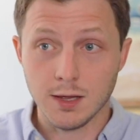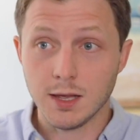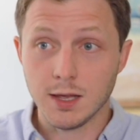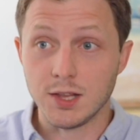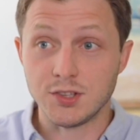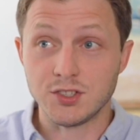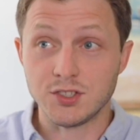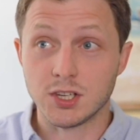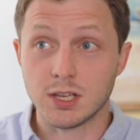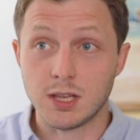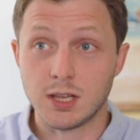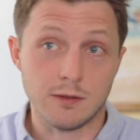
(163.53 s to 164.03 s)

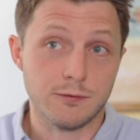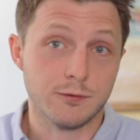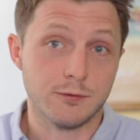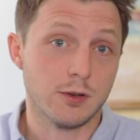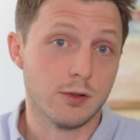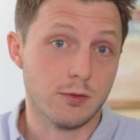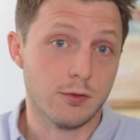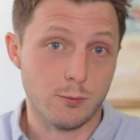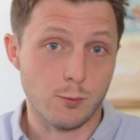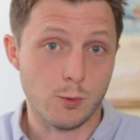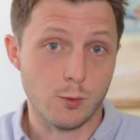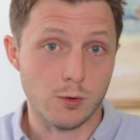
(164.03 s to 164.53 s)
It's a gift
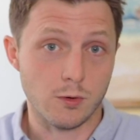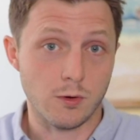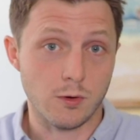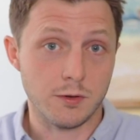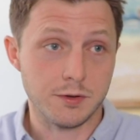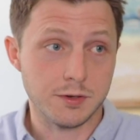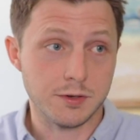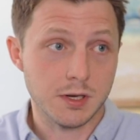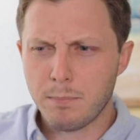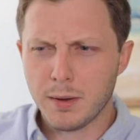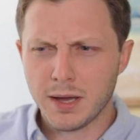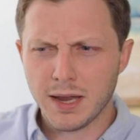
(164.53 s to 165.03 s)
to the
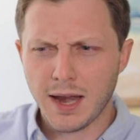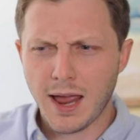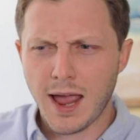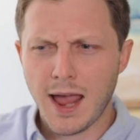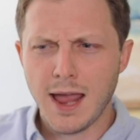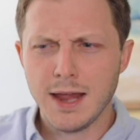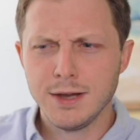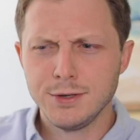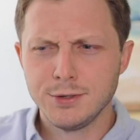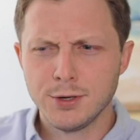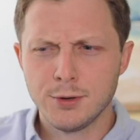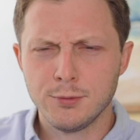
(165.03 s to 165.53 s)
world. But
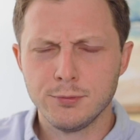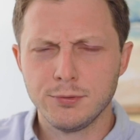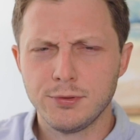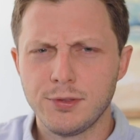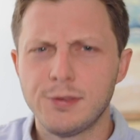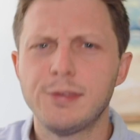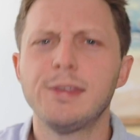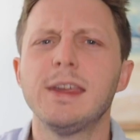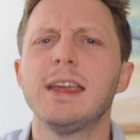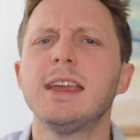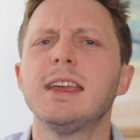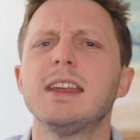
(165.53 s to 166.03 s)
I don't
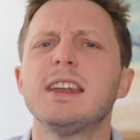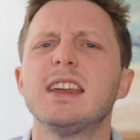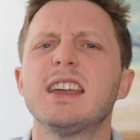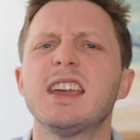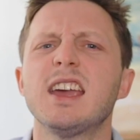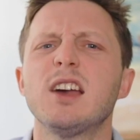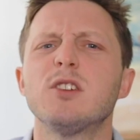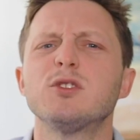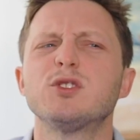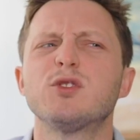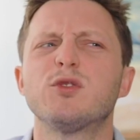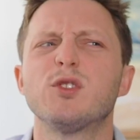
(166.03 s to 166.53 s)
think it
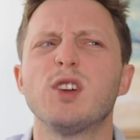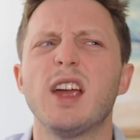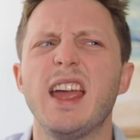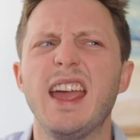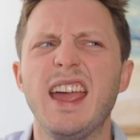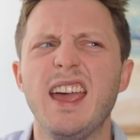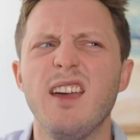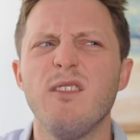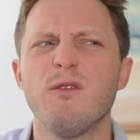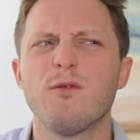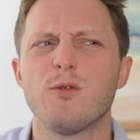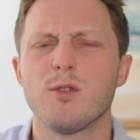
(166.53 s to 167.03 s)
accounts for
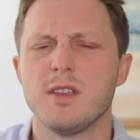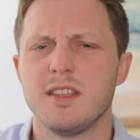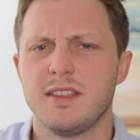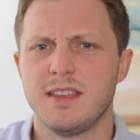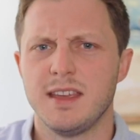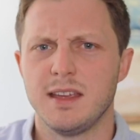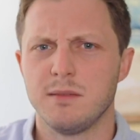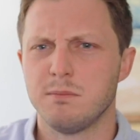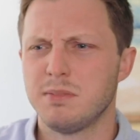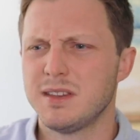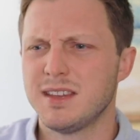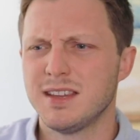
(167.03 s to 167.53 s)

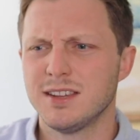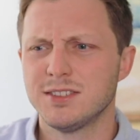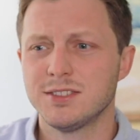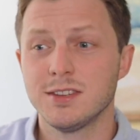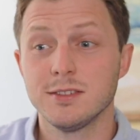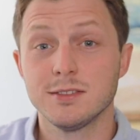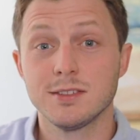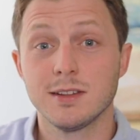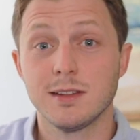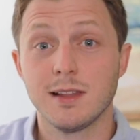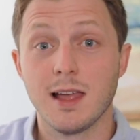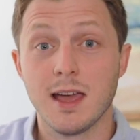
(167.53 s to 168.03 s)
everything because
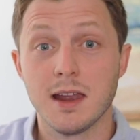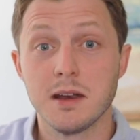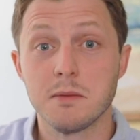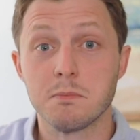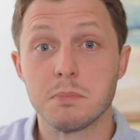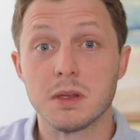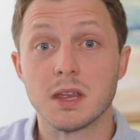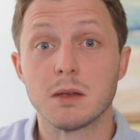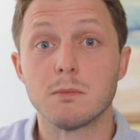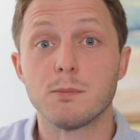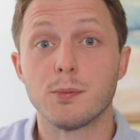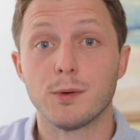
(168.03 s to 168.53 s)
there's a lot of
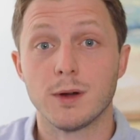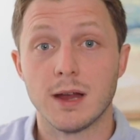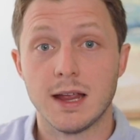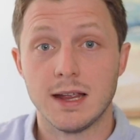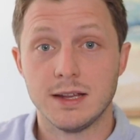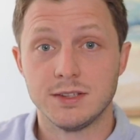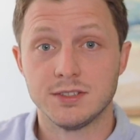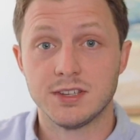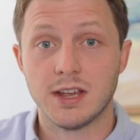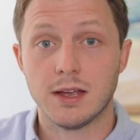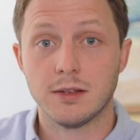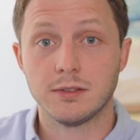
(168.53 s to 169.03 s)
big
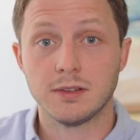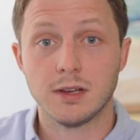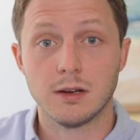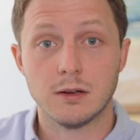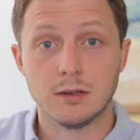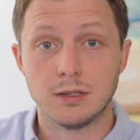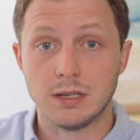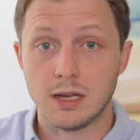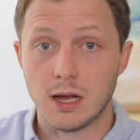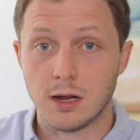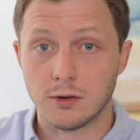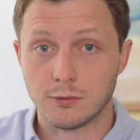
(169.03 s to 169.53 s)
brains out there
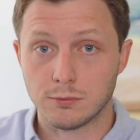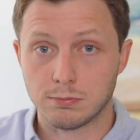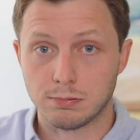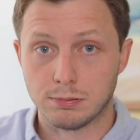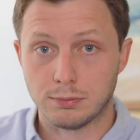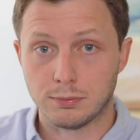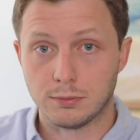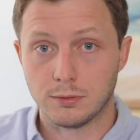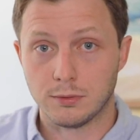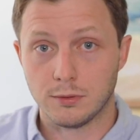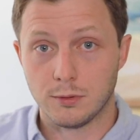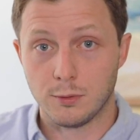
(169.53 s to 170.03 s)
in the
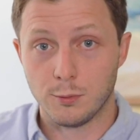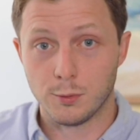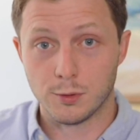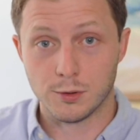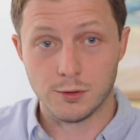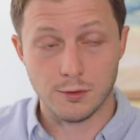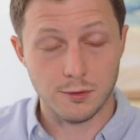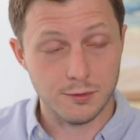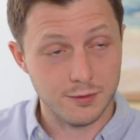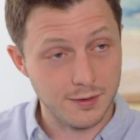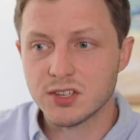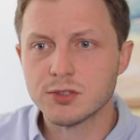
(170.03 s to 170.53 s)
entrepreneurial
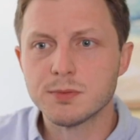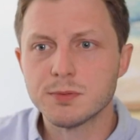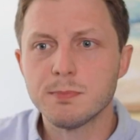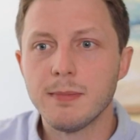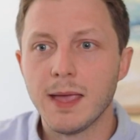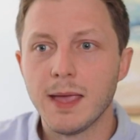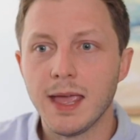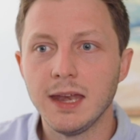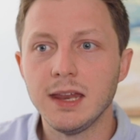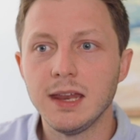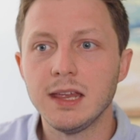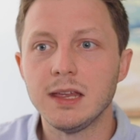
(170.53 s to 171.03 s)
world. There's
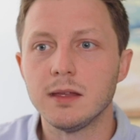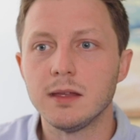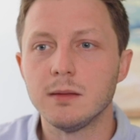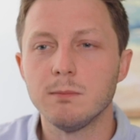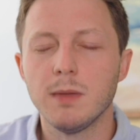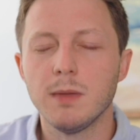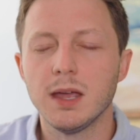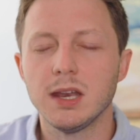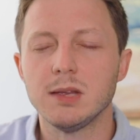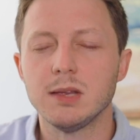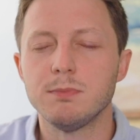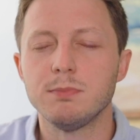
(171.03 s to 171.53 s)
many,
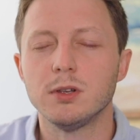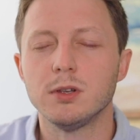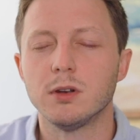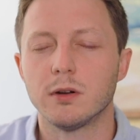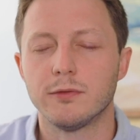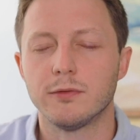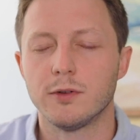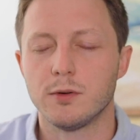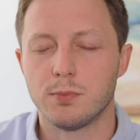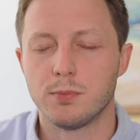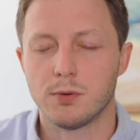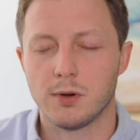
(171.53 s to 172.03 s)
many
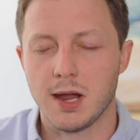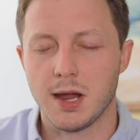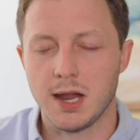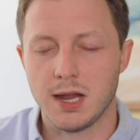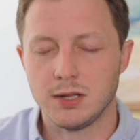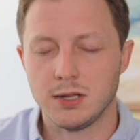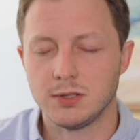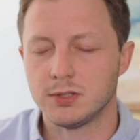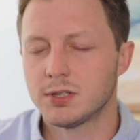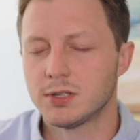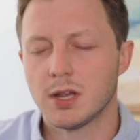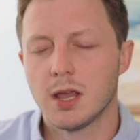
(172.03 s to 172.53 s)
beautiful
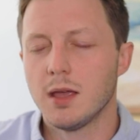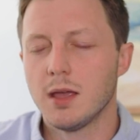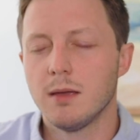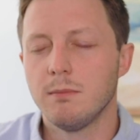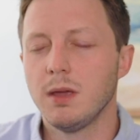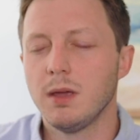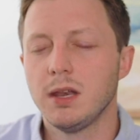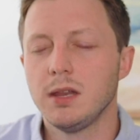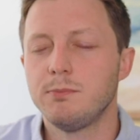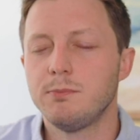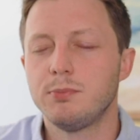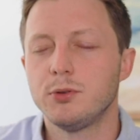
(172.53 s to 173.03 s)
brains
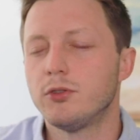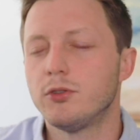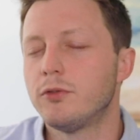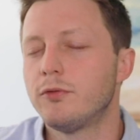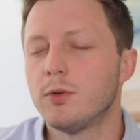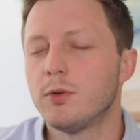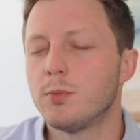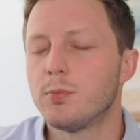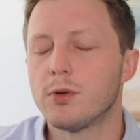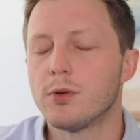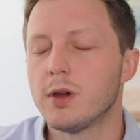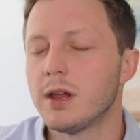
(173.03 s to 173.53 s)

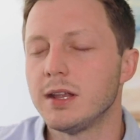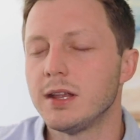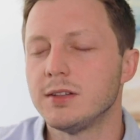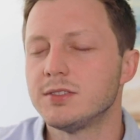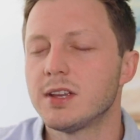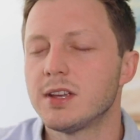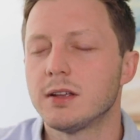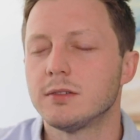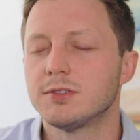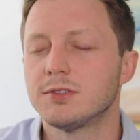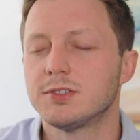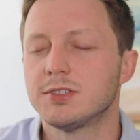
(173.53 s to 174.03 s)

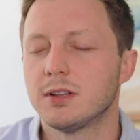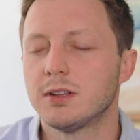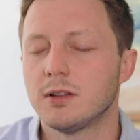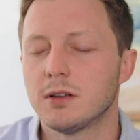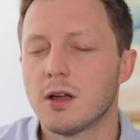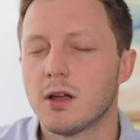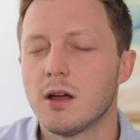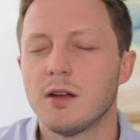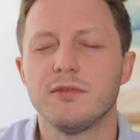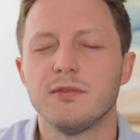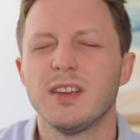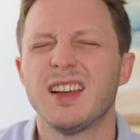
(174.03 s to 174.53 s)
out in
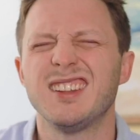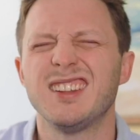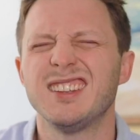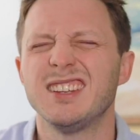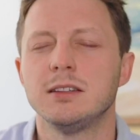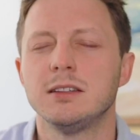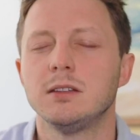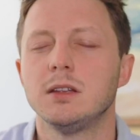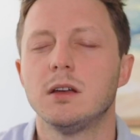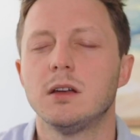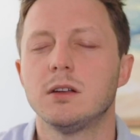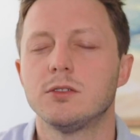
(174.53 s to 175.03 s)
Silicon Valley
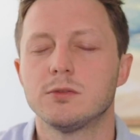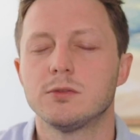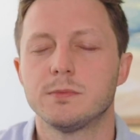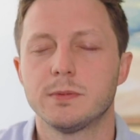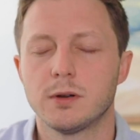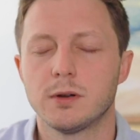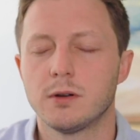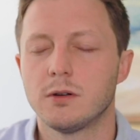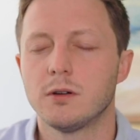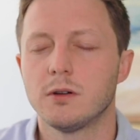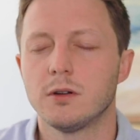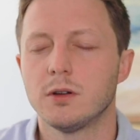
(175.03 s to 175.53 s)
in the
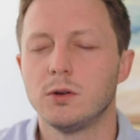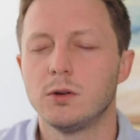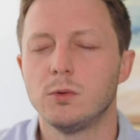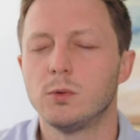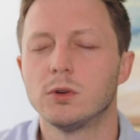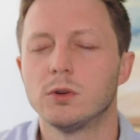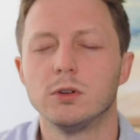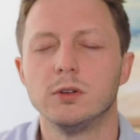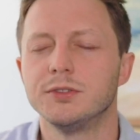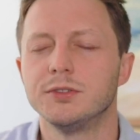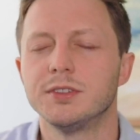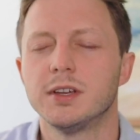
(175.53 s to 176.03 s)
entrepreneurial
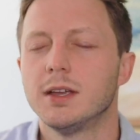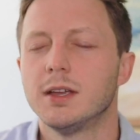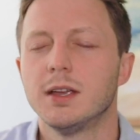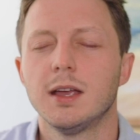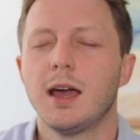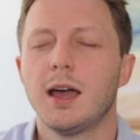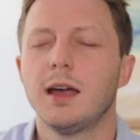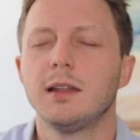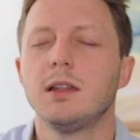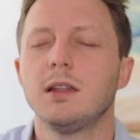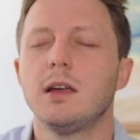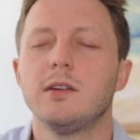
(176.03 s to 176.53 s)
world.
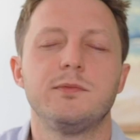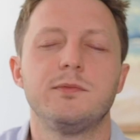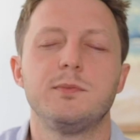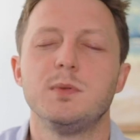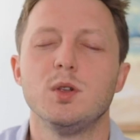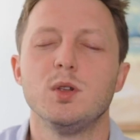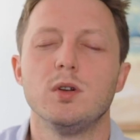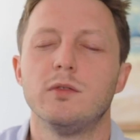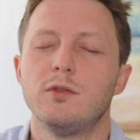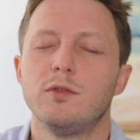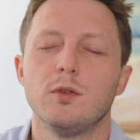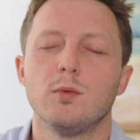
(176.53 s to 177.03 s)
I love
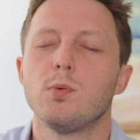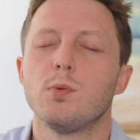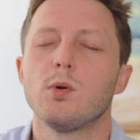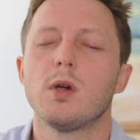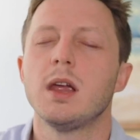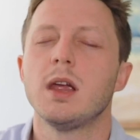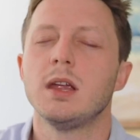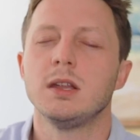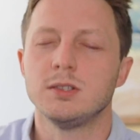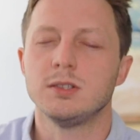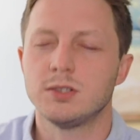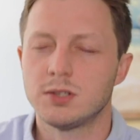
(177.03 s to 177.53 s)
beautiful
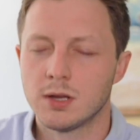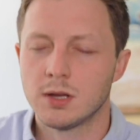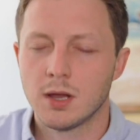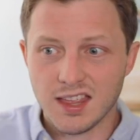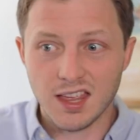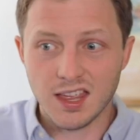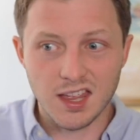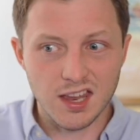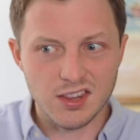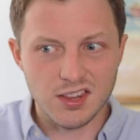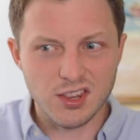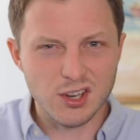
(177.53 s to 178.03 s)
brains.
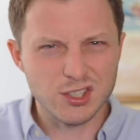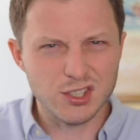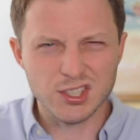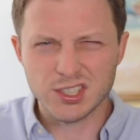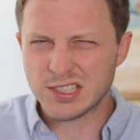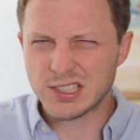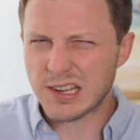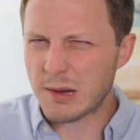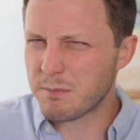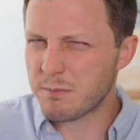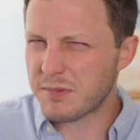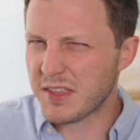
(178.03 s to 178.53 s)
There's
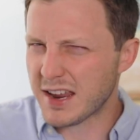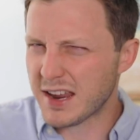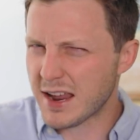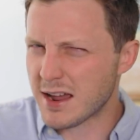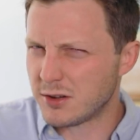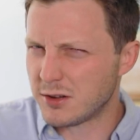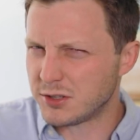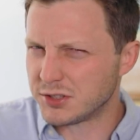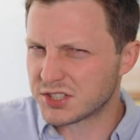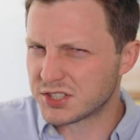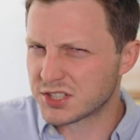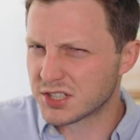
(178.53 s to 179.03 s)
something
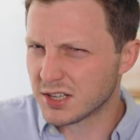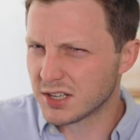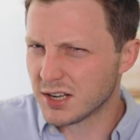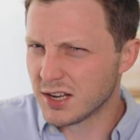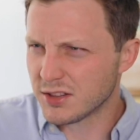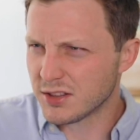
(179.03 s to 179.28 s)
else.